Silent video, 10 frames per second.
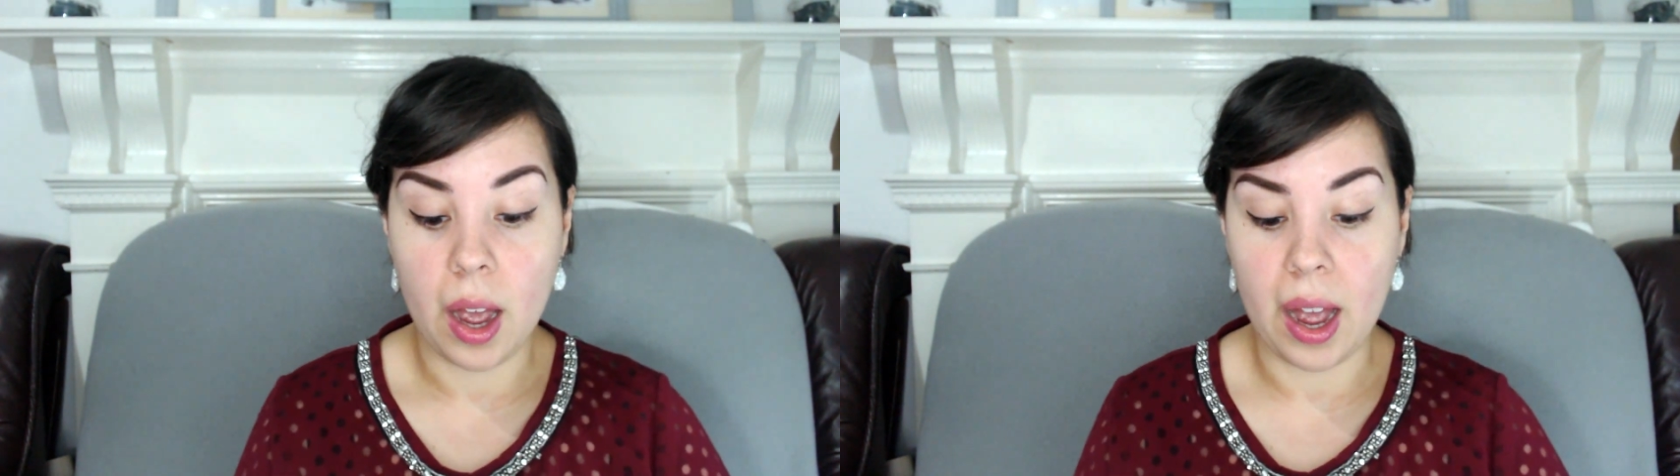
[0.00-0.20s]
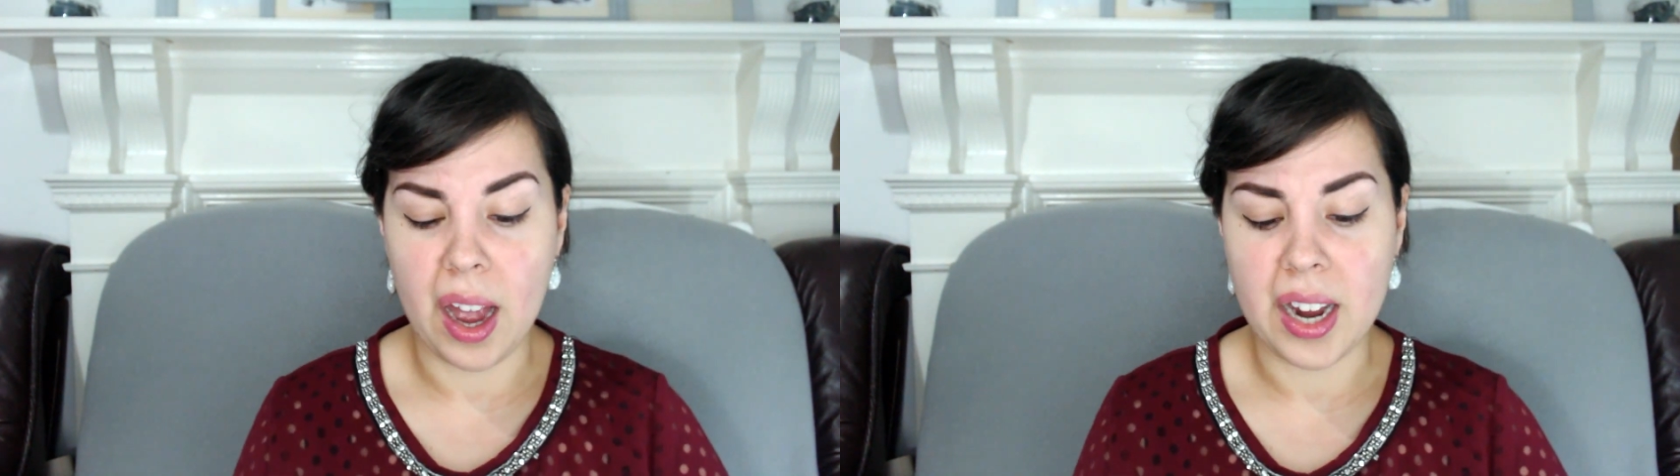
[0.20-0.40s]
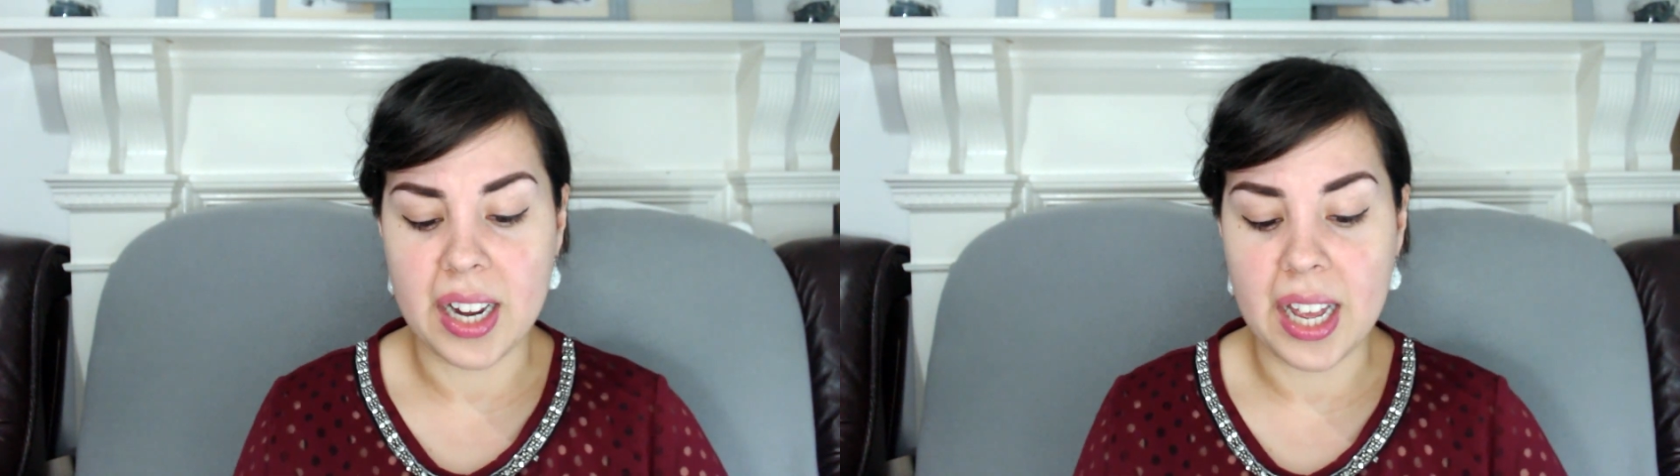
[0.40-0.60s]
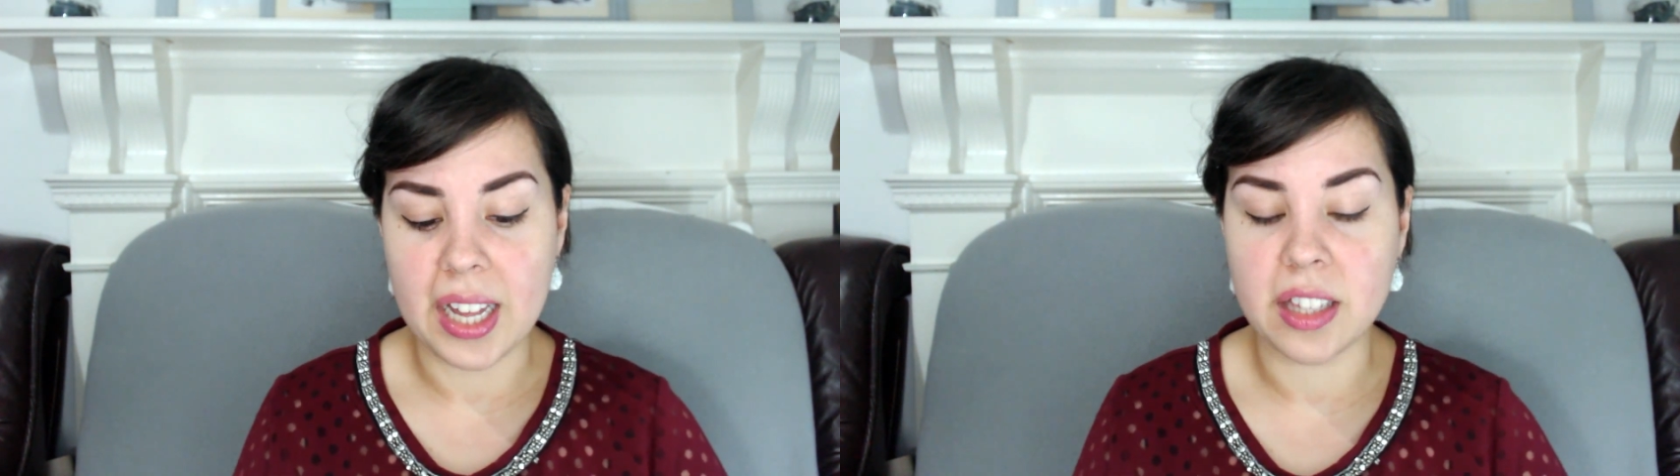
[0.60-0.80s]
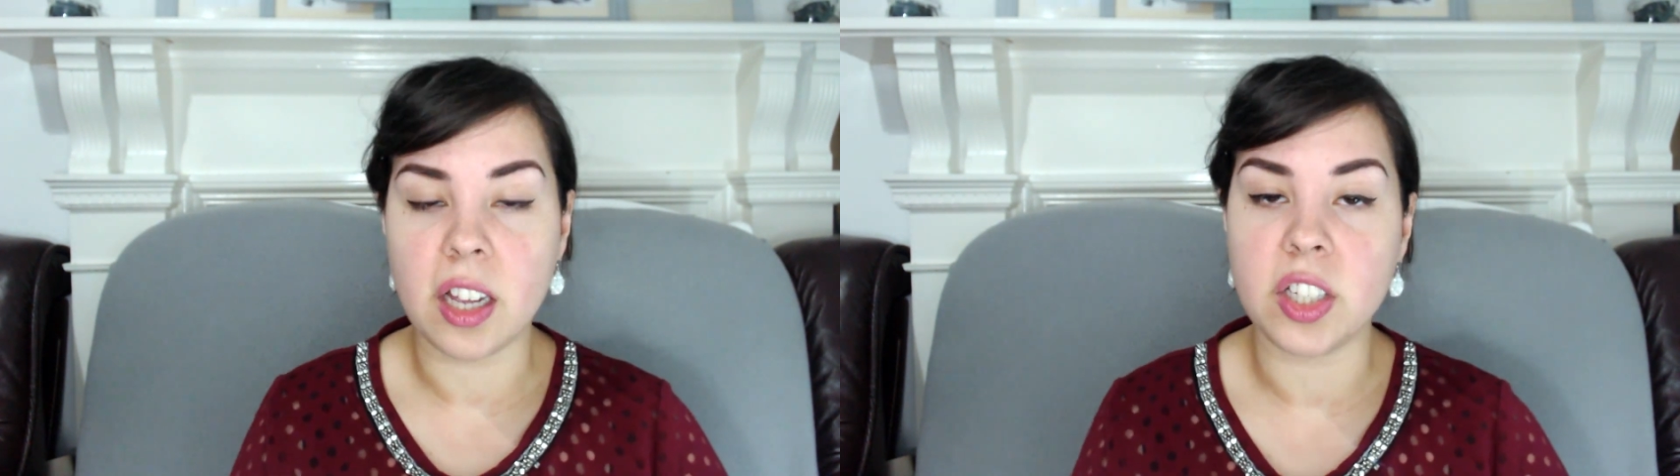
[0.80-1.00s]
and
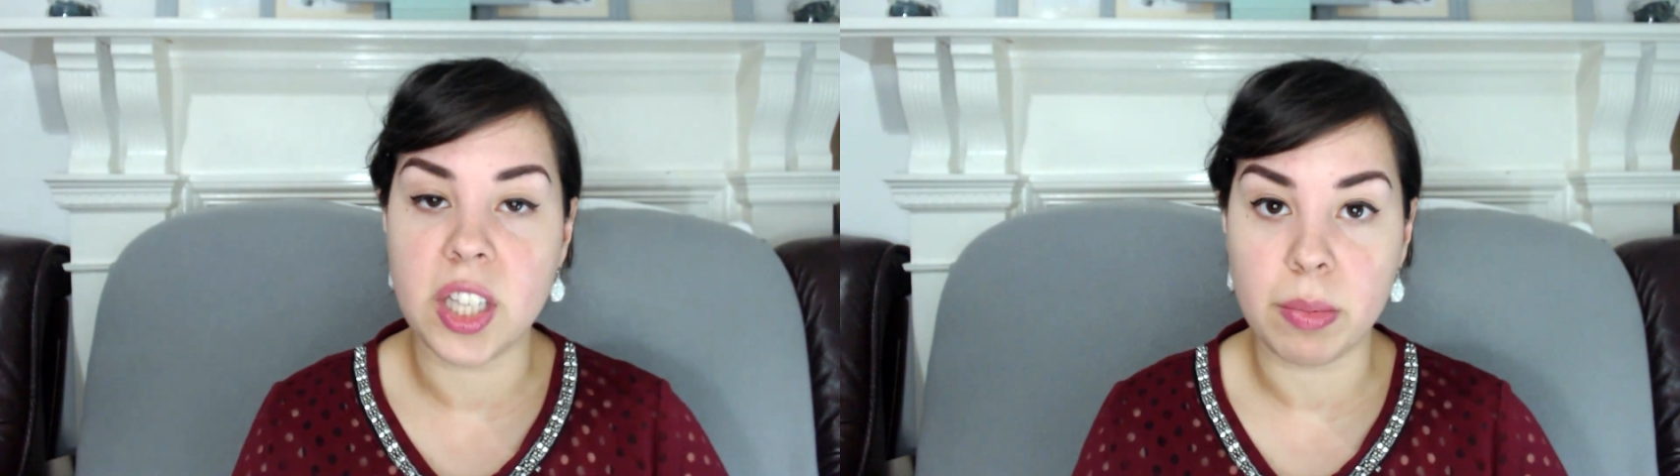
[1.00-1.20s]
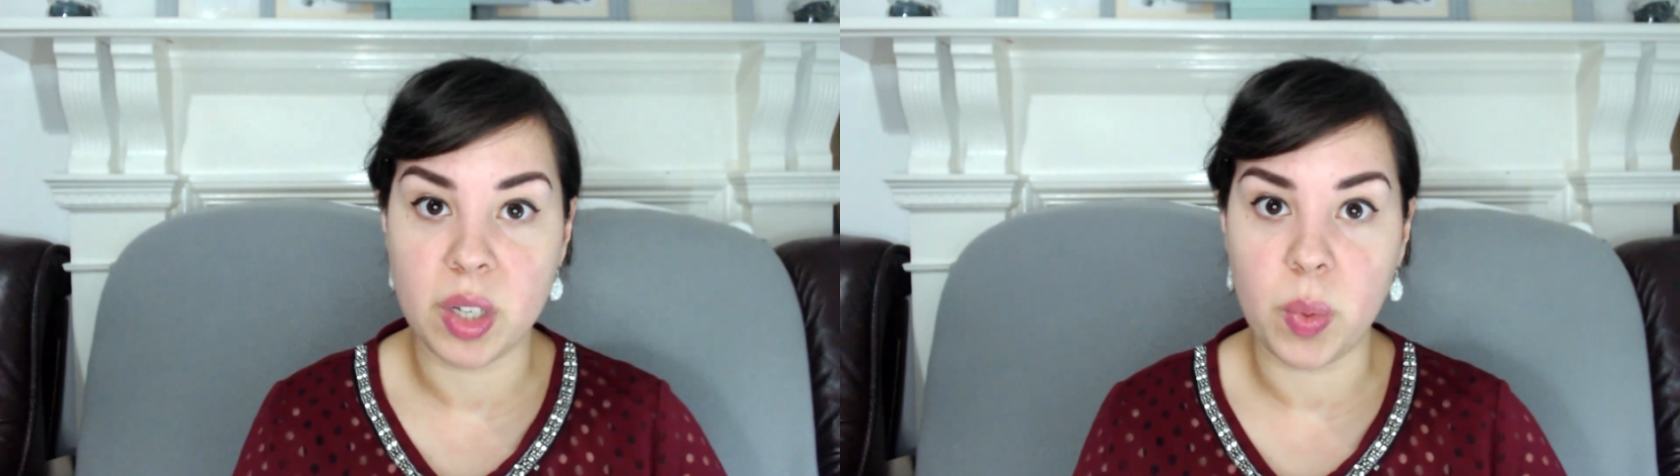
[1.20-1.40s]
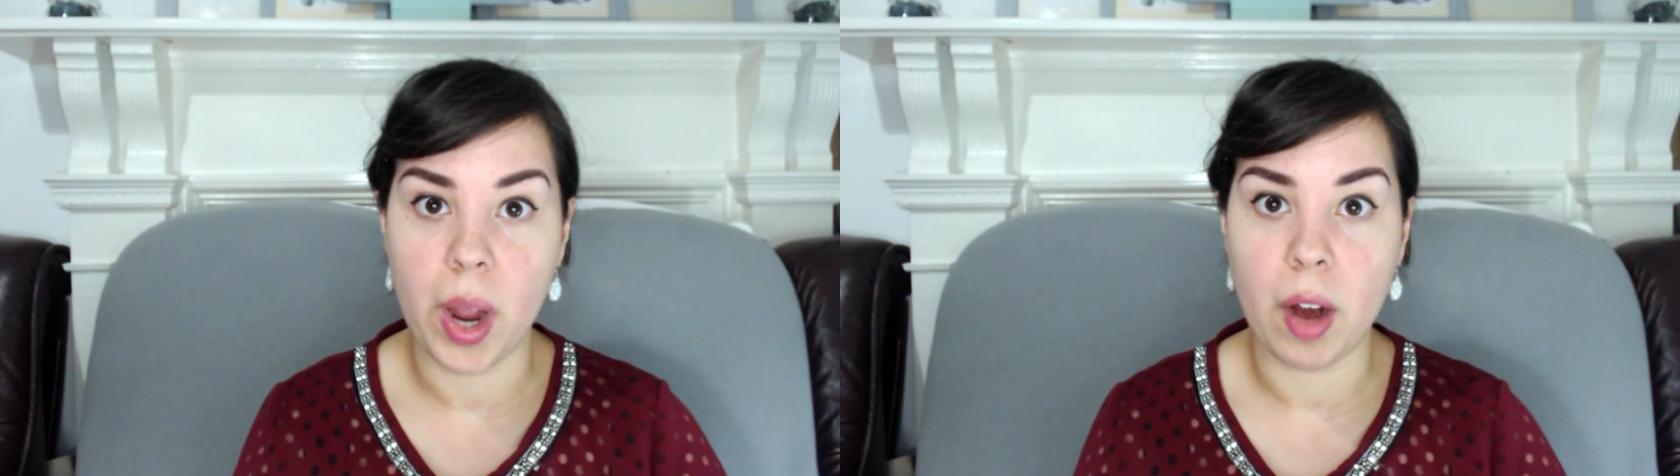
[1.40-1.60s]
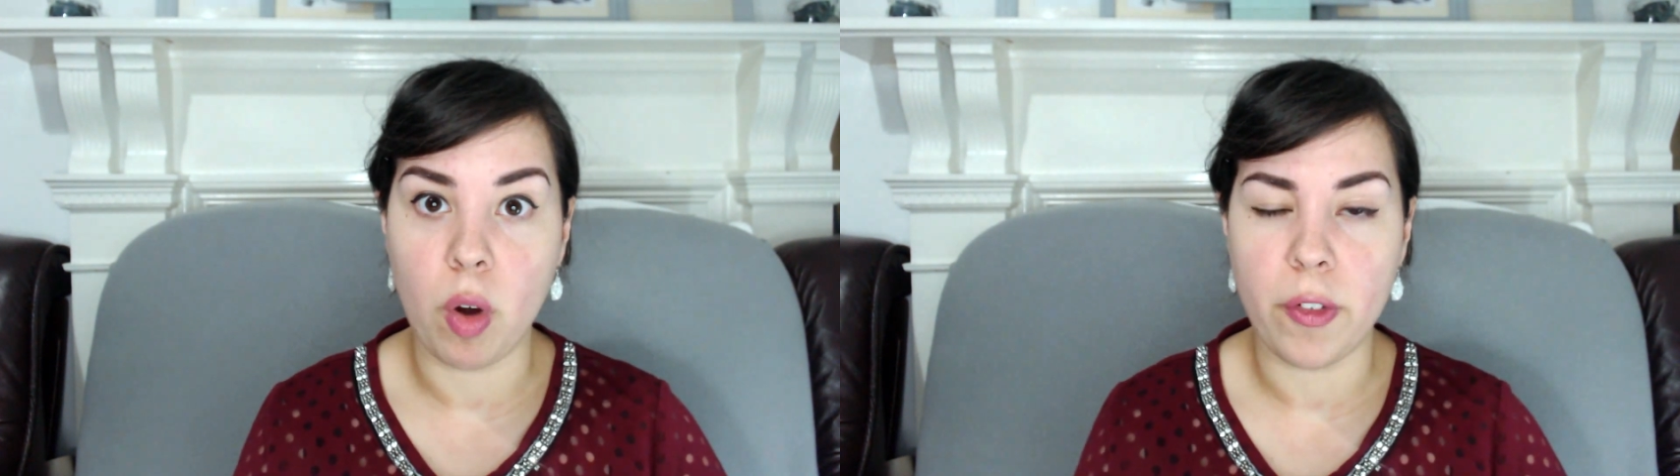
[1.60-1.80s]
it does seem to wear